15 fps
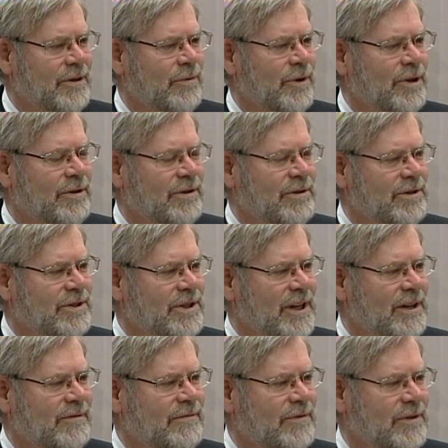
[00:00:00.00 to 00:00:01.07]
where you can
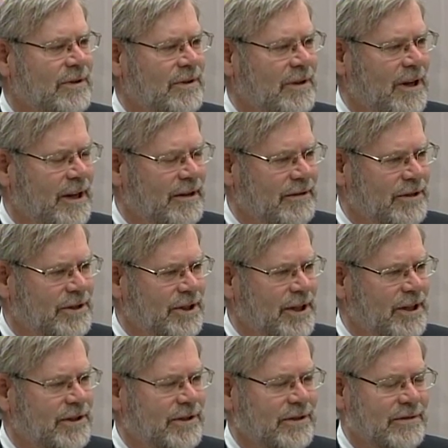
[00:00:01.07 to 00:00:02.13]
save for higher
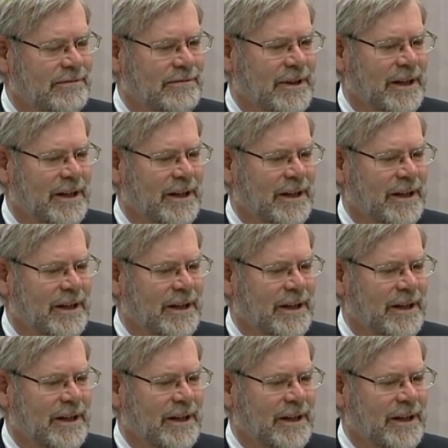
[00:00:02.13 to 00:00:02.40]
education,